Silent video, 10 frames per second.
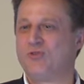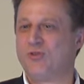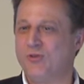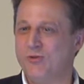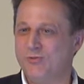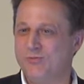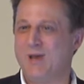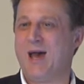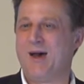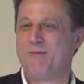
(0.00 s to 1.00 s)
to
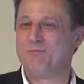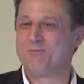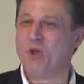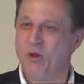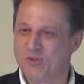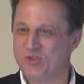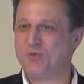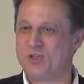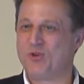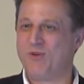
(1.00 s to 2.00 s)

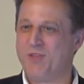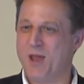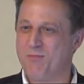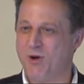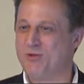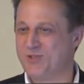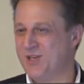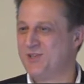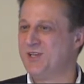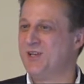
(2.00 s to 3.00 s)
switch off that
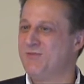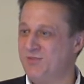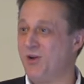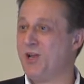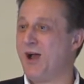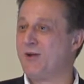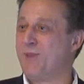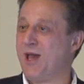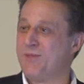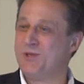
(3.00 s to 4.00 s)
process in very young
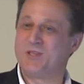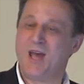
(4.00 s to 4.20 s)
babies?